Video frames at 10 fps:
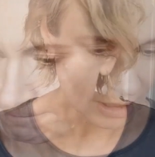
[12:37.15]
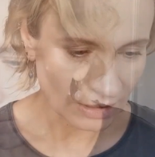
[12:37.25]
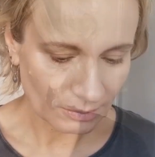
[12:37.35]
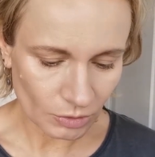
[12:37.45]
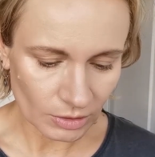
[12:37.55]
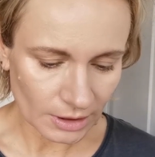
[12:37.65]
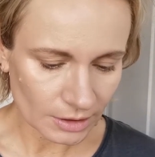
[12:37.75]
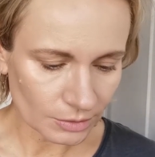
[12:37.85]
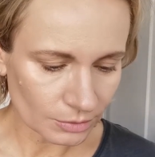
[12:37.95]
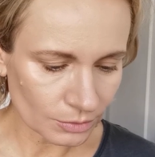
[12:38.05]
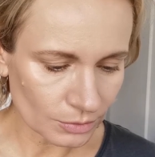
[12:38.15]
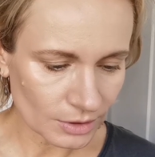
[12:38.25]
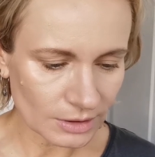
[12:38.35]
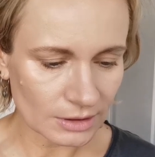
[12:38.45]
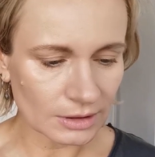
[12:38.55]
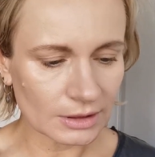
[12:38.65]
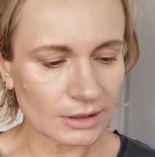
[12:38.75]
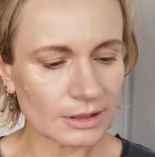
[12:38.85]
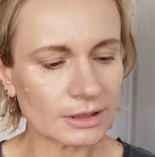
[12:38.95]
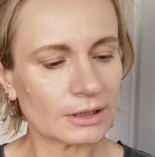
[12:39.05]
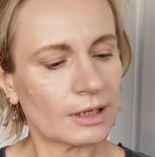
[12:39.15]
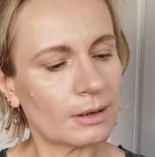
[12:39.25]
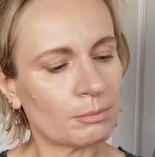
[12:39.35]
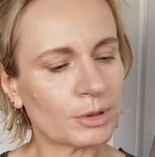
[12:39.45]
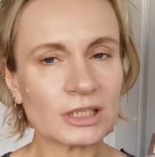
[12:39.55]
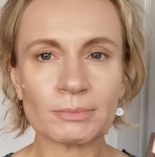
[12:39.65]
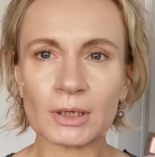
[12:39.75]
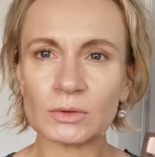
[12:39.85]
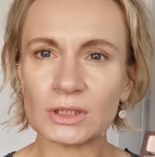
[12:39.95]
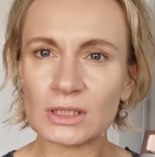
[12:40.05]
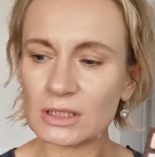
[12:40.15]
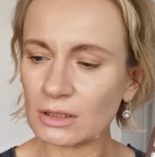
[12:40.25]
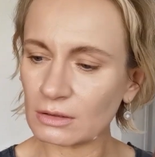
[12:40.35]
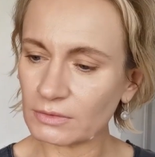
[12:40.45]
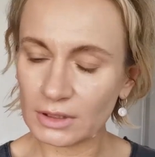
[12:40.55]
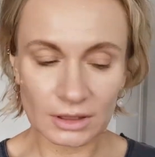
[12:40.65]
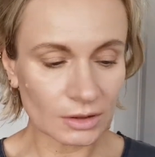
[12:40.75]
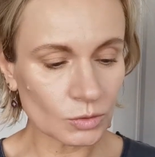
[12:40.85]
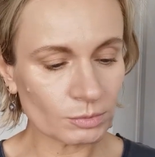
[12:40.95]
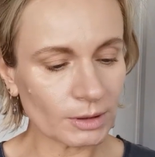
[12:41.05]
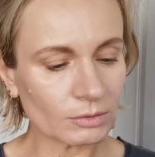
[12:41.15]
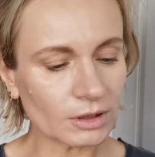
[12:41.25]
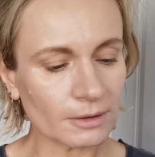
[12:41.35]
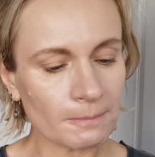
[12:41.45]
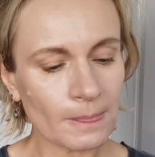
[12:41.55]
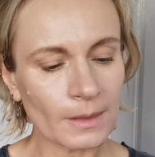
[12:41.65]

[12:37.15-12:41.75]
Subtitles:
and I'm gonna use this pressed powder instead of the loose powder.